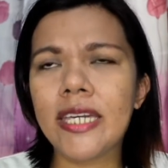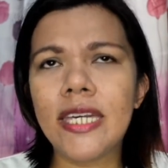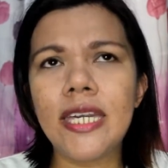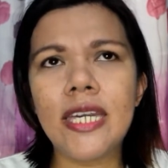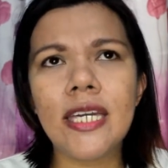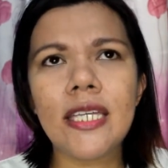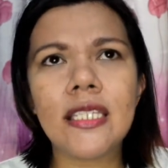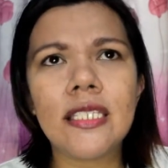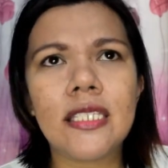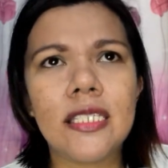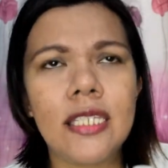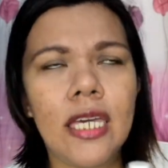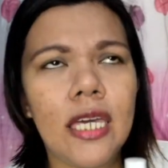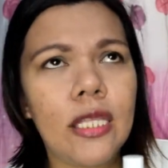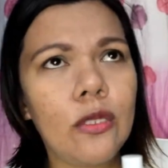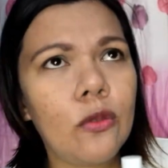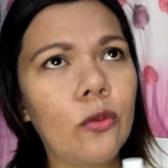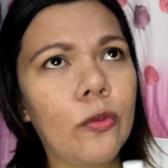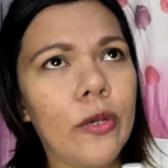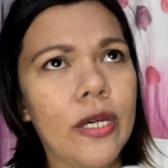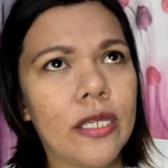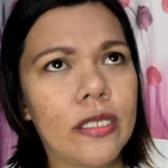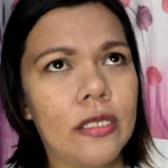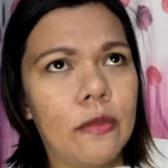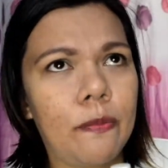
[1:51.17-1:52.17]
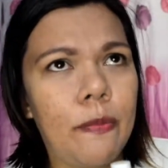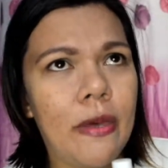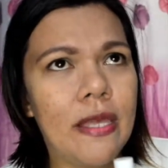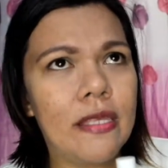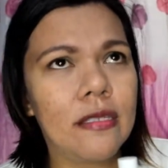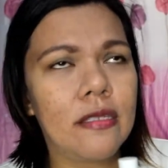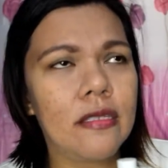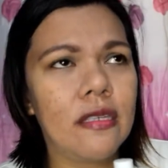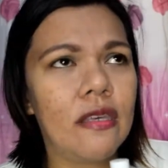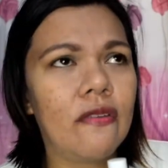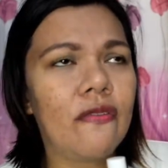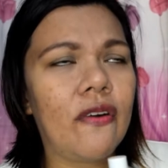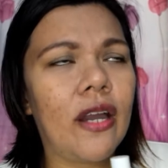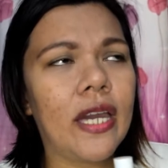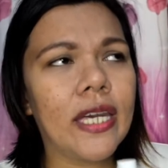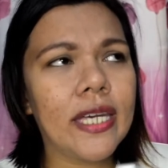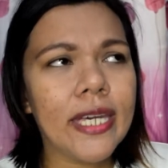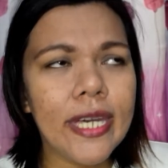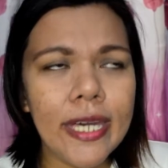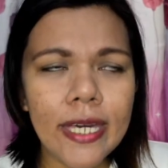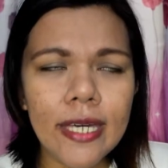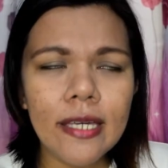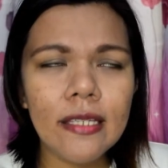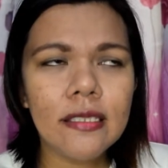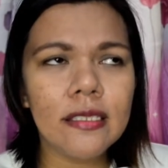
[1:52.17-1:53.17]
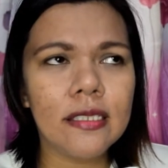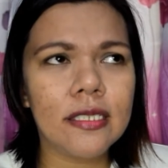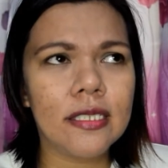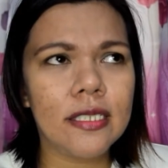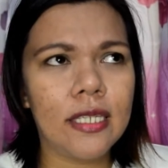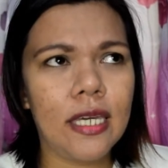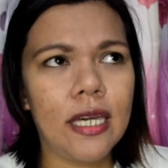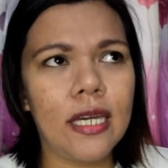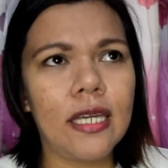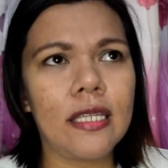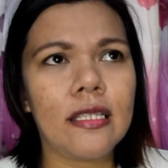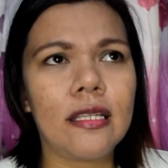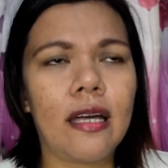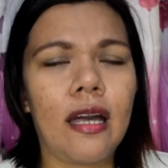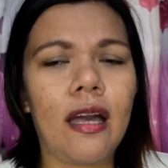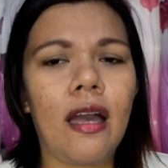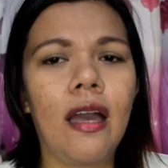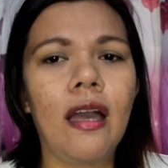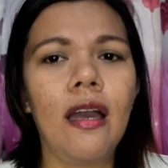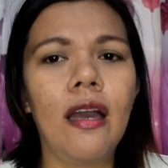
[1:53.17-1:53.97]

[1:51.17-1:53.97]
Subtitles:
can't say too expensive. I can't say na